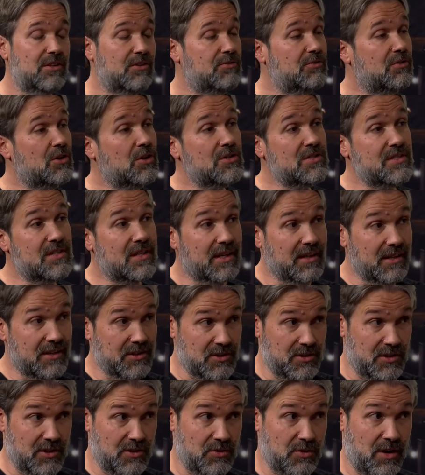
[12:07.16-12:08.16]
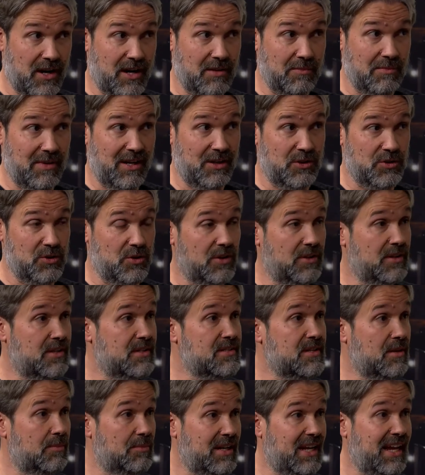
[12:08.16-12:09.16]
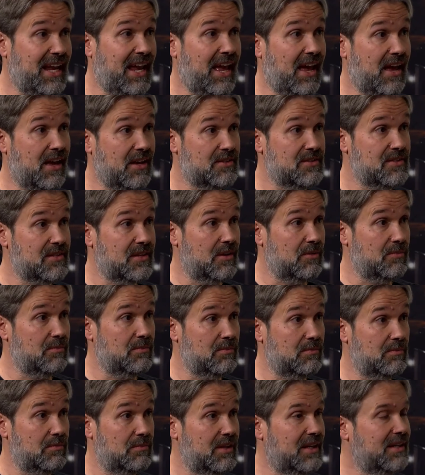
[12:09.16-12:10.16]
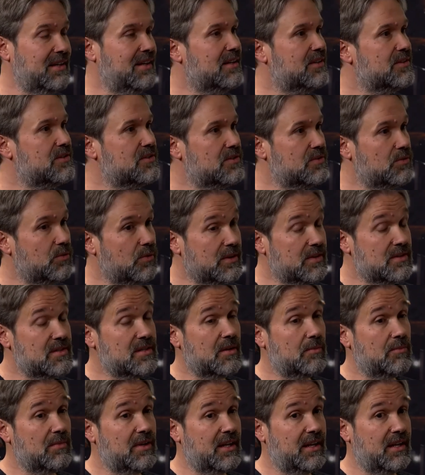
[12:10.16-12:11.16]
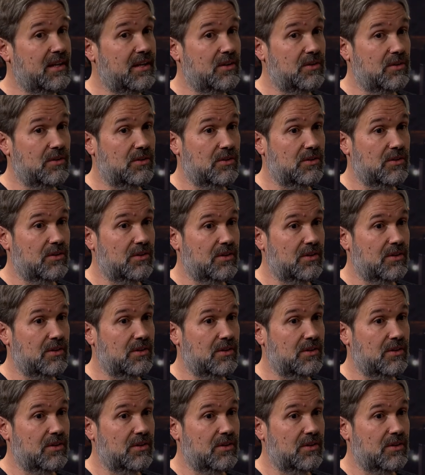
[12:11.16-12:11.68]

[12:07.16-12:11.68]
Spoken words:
first thing is to try and make sure that somebody has them, because when somebody